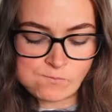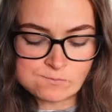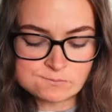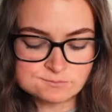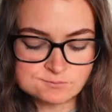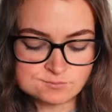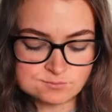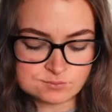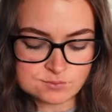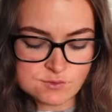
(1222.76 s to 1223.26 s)

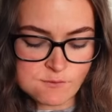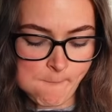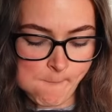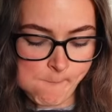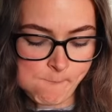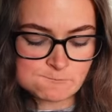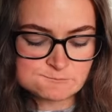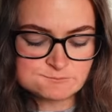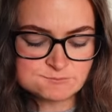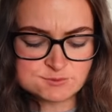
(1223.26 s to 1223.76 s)
Mmm,
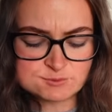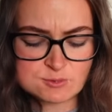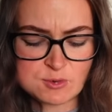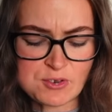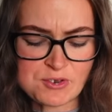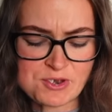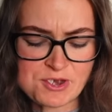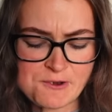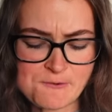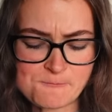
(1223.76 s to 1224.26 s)

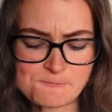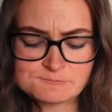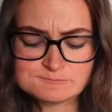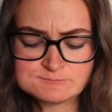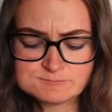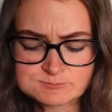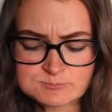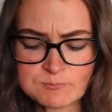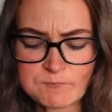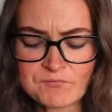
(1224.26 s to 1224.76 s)
really yum.
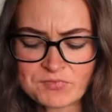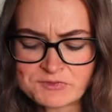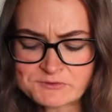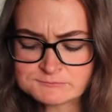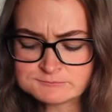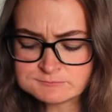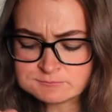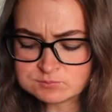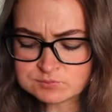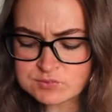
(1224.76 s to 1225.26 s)

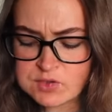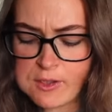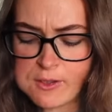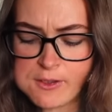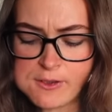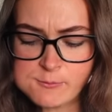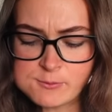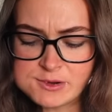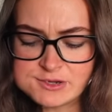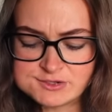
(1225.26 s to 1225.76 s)
I
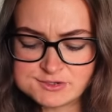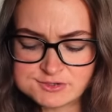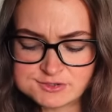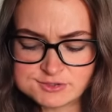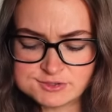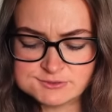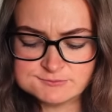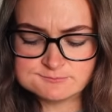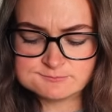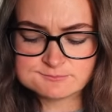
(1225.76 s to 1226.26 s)
can't wait to
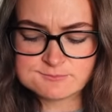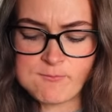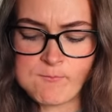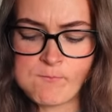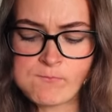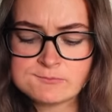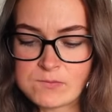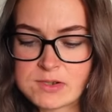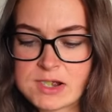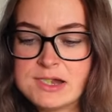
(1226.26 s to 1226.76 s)
go and
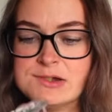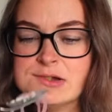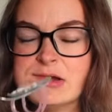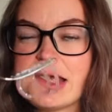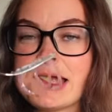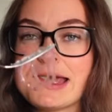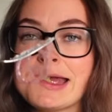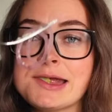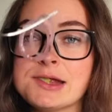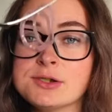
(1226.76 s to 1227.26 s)

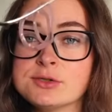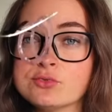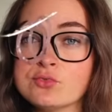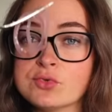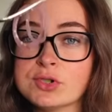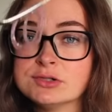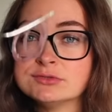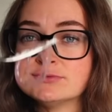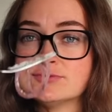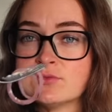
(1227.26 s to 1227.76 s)
inhale
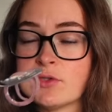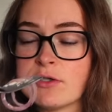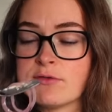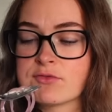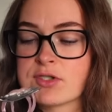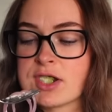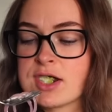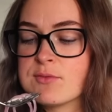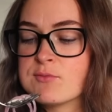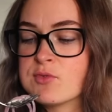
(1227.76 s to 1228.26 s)
this
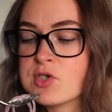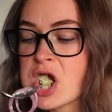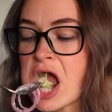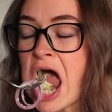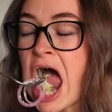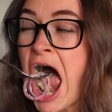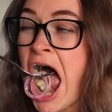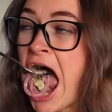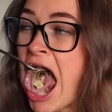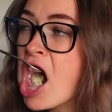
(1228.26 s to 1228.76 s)
off camera
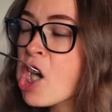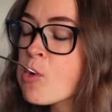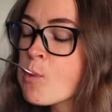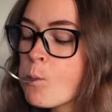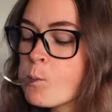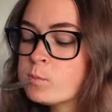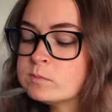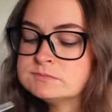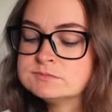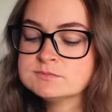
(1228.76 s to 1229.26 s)

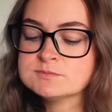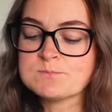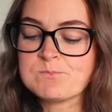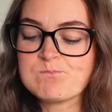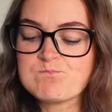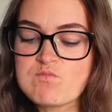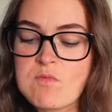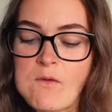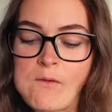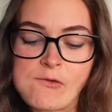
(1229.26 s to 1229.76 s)

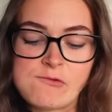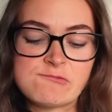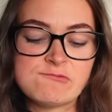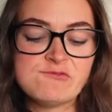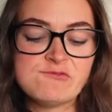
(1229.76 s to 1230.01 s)
like a